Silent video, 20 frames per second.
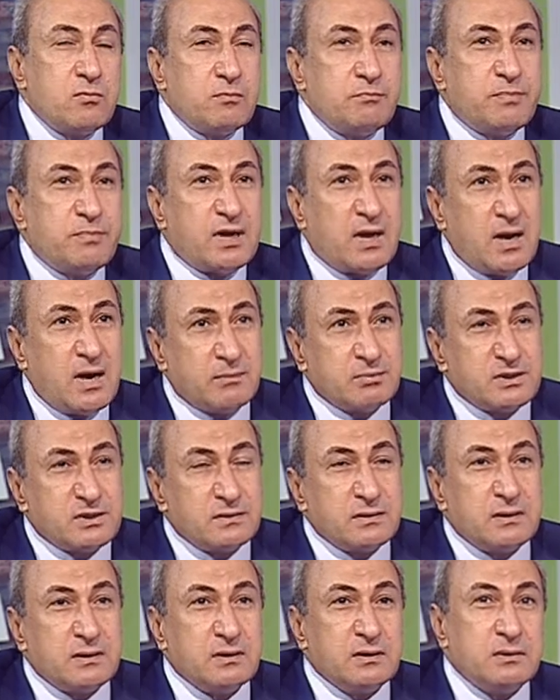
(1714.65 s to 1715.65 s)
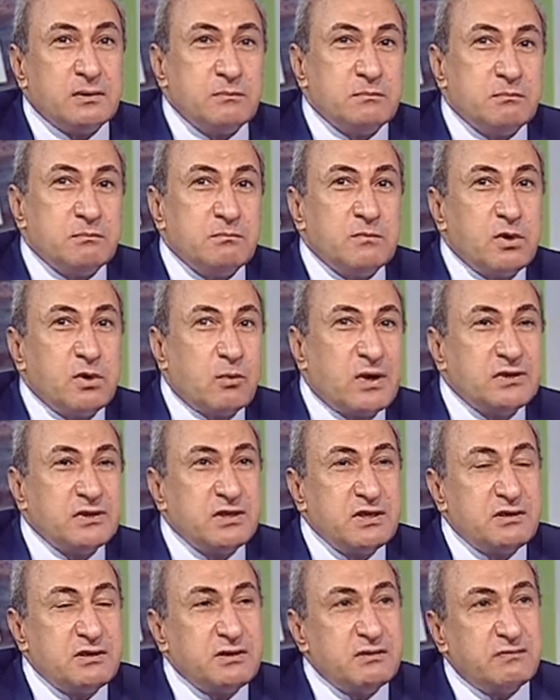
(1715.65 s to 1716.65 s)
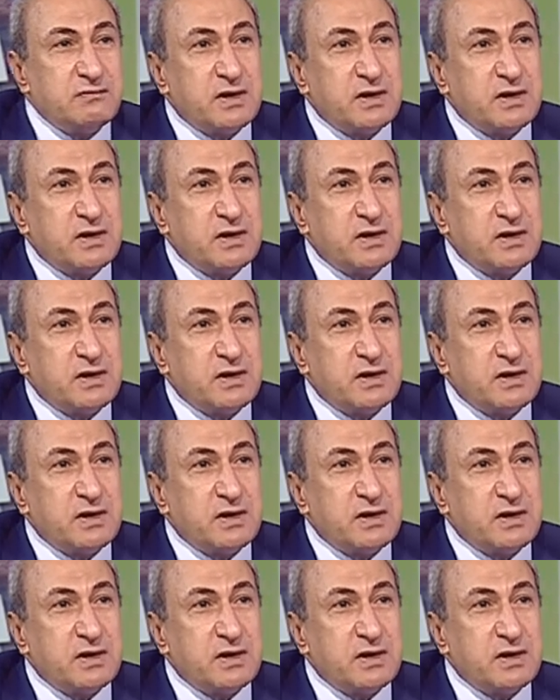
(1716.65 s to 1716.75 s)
perhaps once he